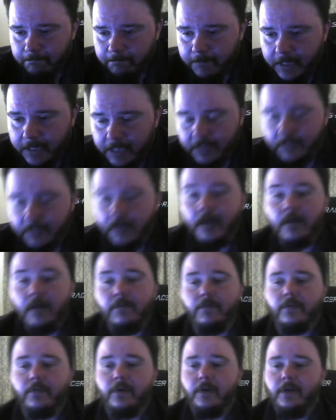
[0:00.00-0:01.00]
it's
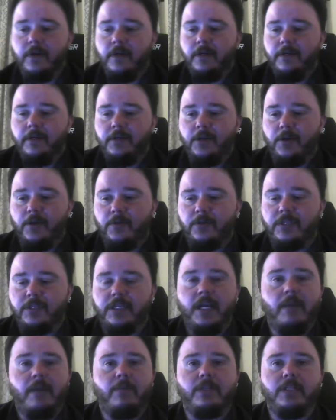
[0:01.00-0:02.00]
tough you know there's
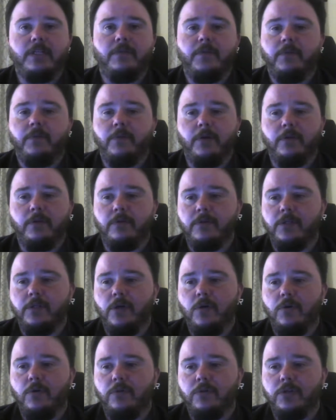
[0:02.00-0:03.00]
scammers everywhere there's
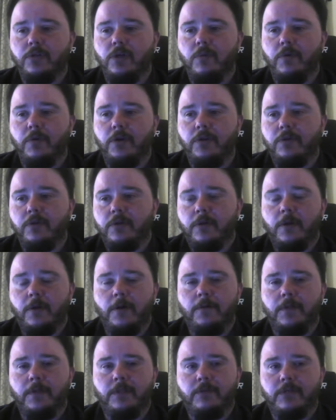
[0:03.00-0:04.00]
no there's nowhere you can
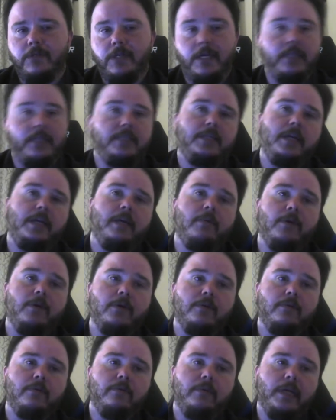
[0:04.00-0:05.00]
go that there's not a scammer
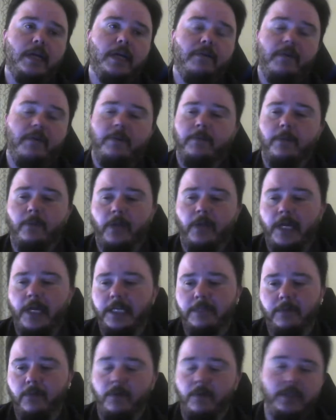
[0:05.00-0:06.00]
like i've had people
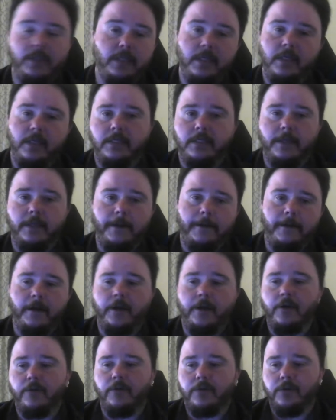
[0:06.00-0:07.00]
ask me what dating site can i
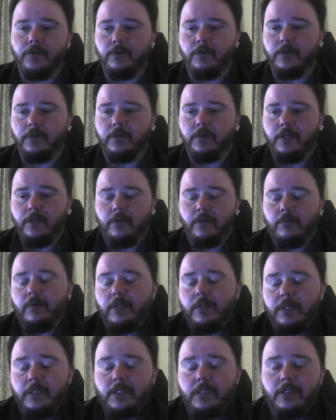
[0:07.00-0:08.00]
go to and, and there
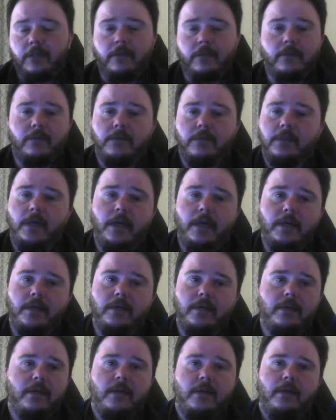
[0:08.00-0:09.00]
really isn't there's not
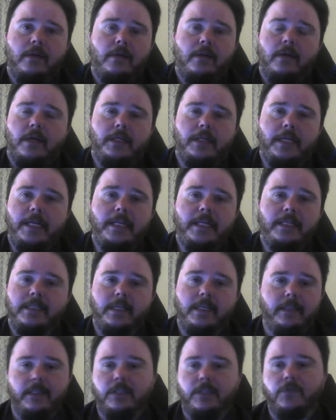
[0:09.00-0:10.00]
a, a dating
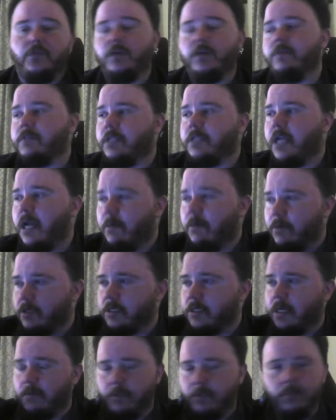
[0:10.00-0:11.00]
site that's free of scammers
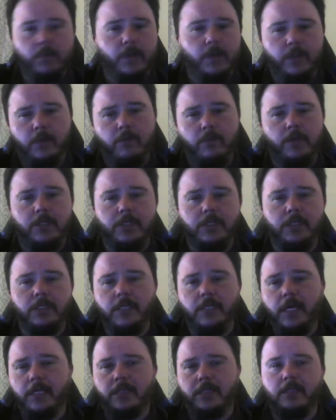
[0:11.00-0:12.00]
and that was one of the questions
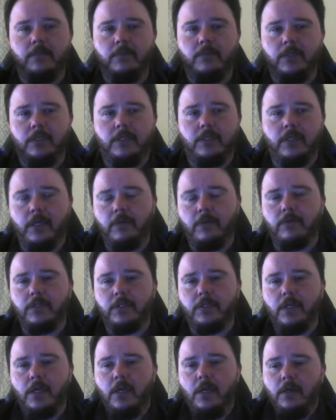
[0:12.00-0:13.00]
asked to me today
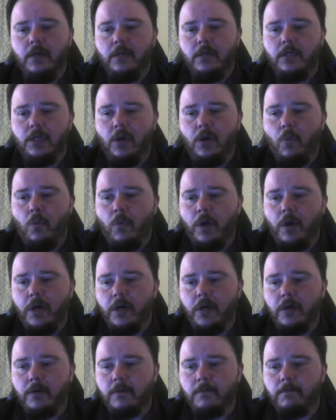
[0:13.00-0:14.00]
was you know
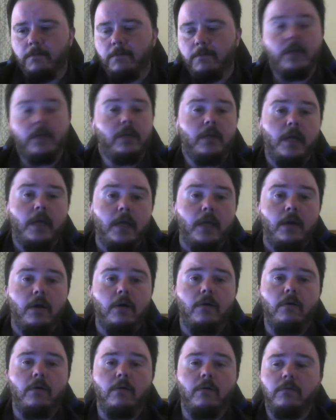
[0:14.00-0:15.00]
where where can i
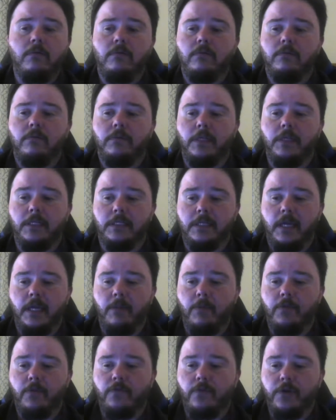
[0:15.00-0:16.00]
go that's
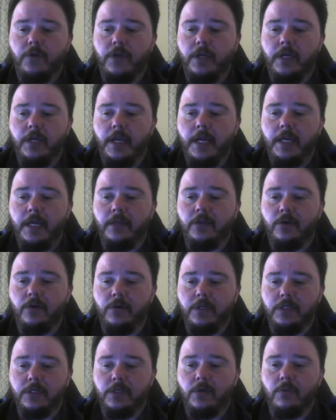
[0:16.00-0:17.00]
scammer free and there
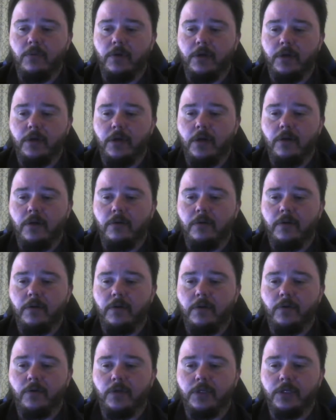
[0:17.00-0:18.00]
is nowhere to go
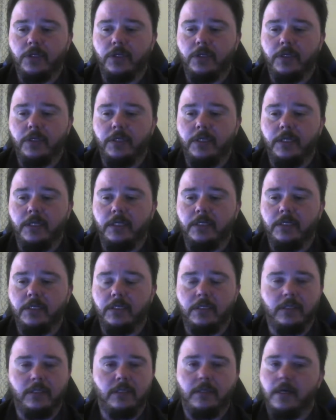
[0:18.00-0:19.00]
unfortunately it's
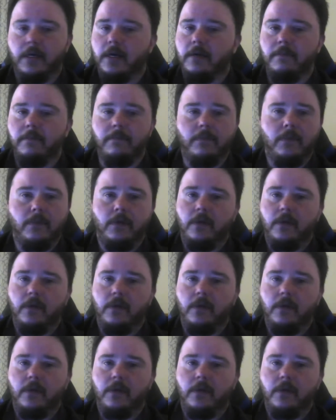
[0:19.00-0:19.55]
just um,